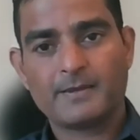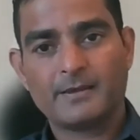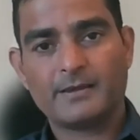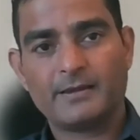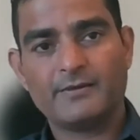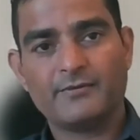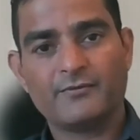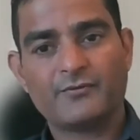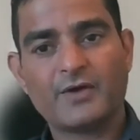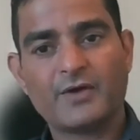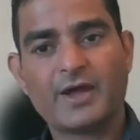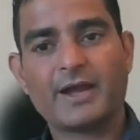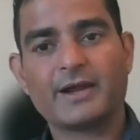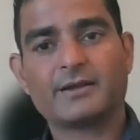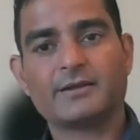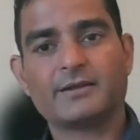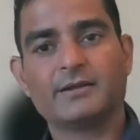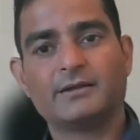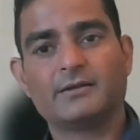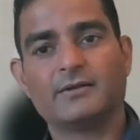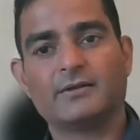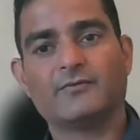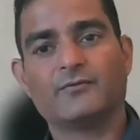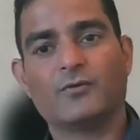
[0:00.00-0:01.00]
In fact,
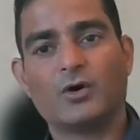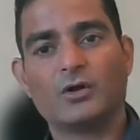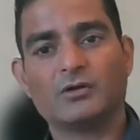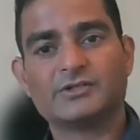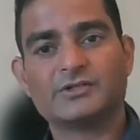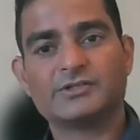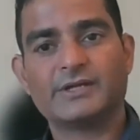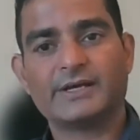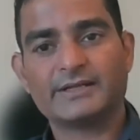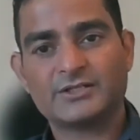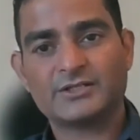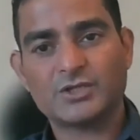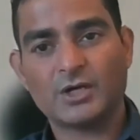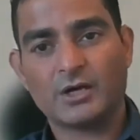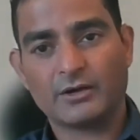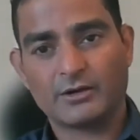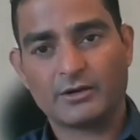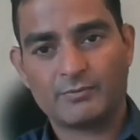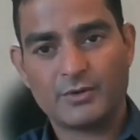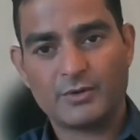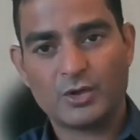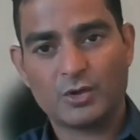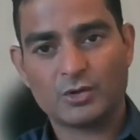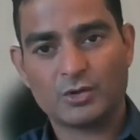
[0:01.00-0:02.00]
it involves the HR,
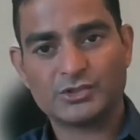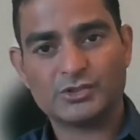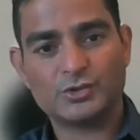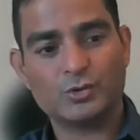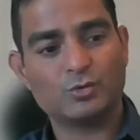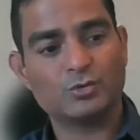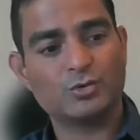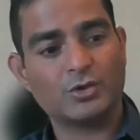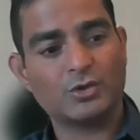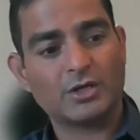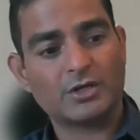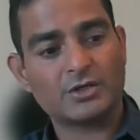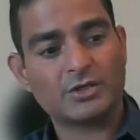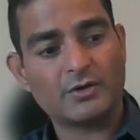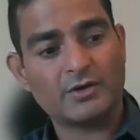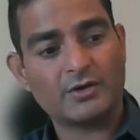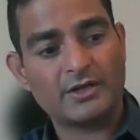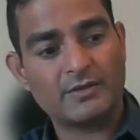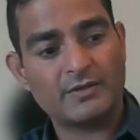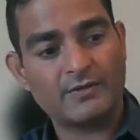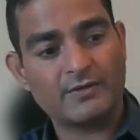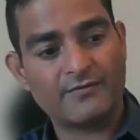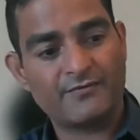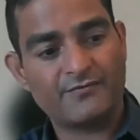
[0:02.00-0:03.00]
because you,
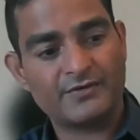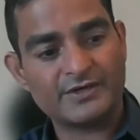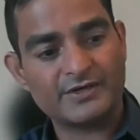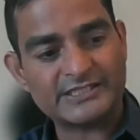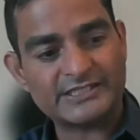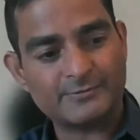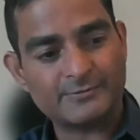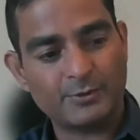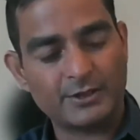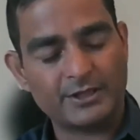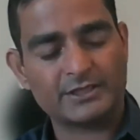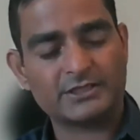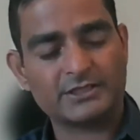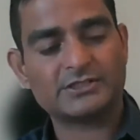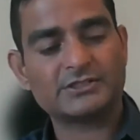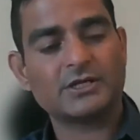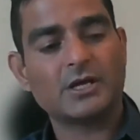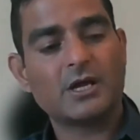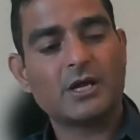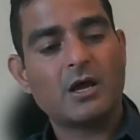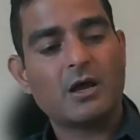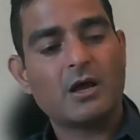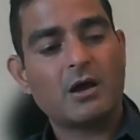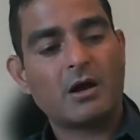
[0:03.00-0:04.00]
in the first place,
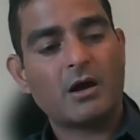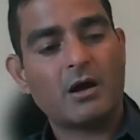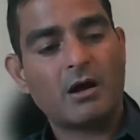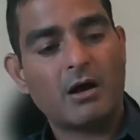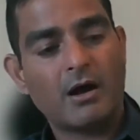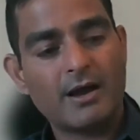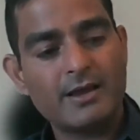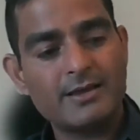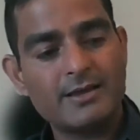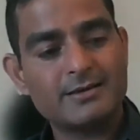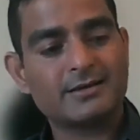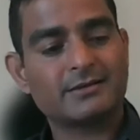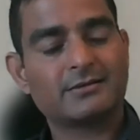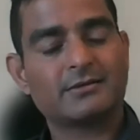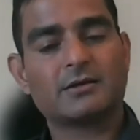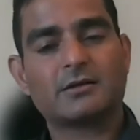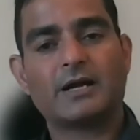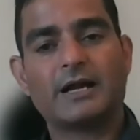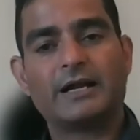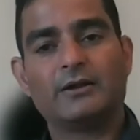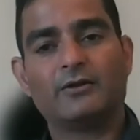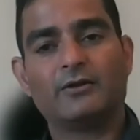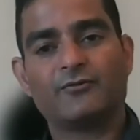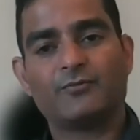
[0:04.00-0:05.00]
hire the
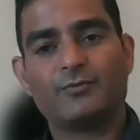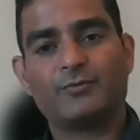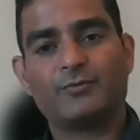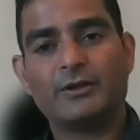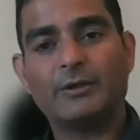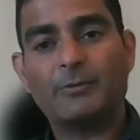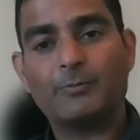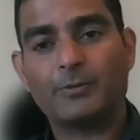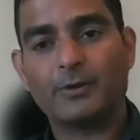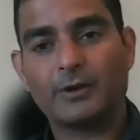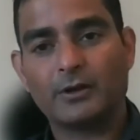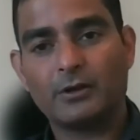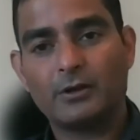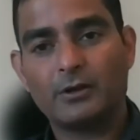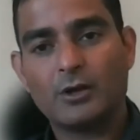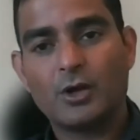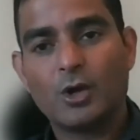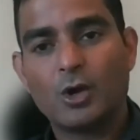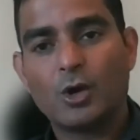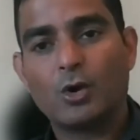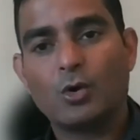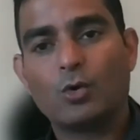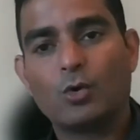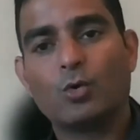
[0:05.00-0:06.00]
kind of people
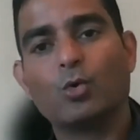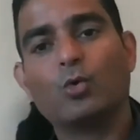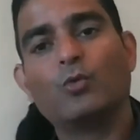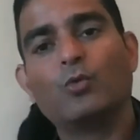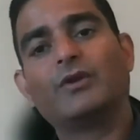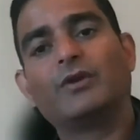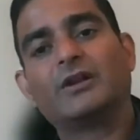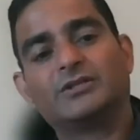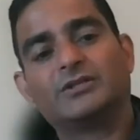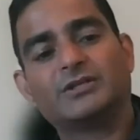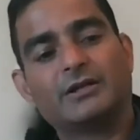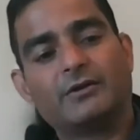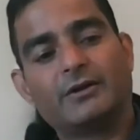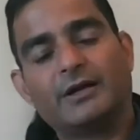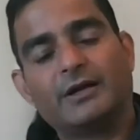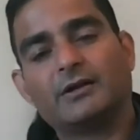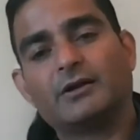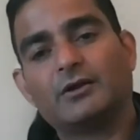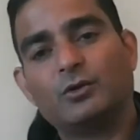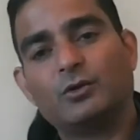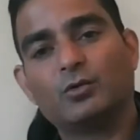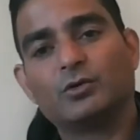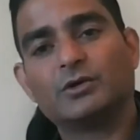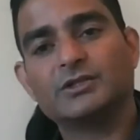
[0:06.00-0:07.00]
who will generate
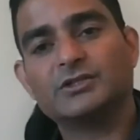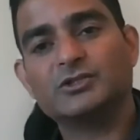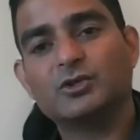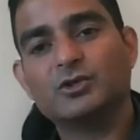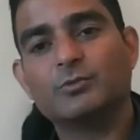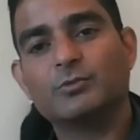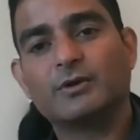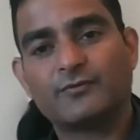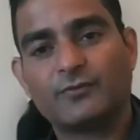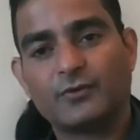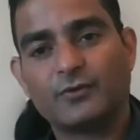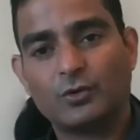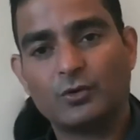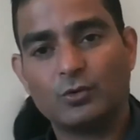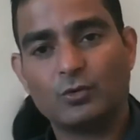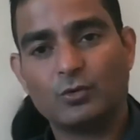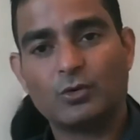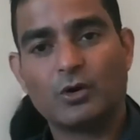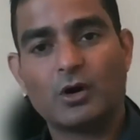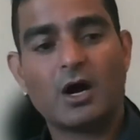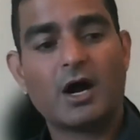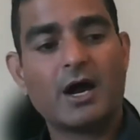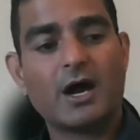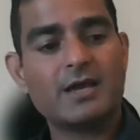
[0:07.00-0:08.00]
a new consumer for
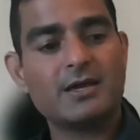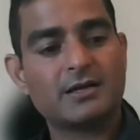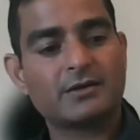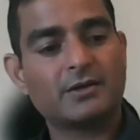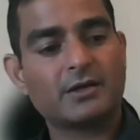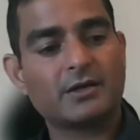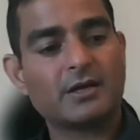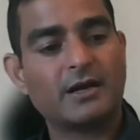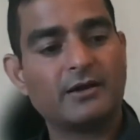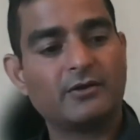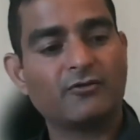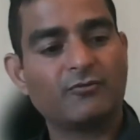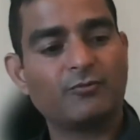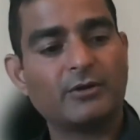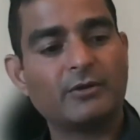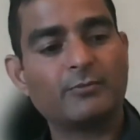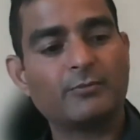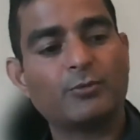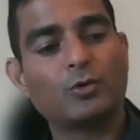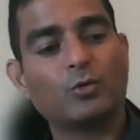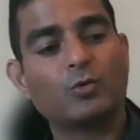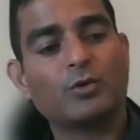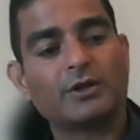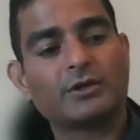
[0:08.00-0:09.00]
you, hire the kind of
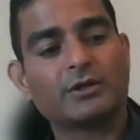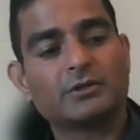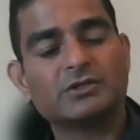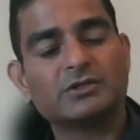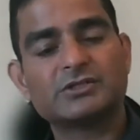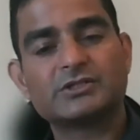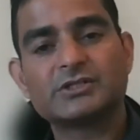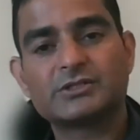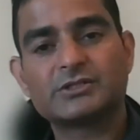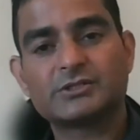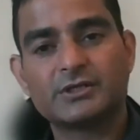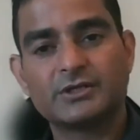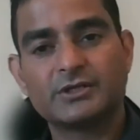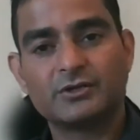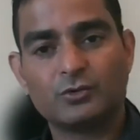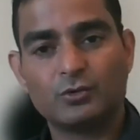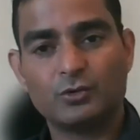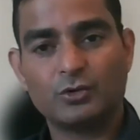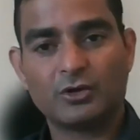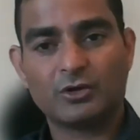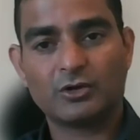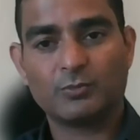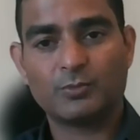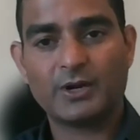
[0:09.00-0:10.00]
people who are consistent to
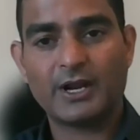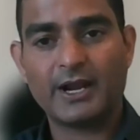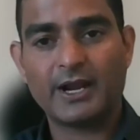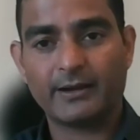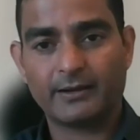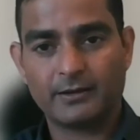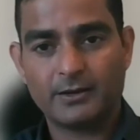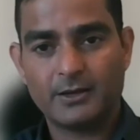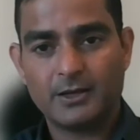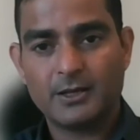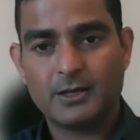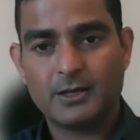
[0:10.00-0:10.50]
your brand.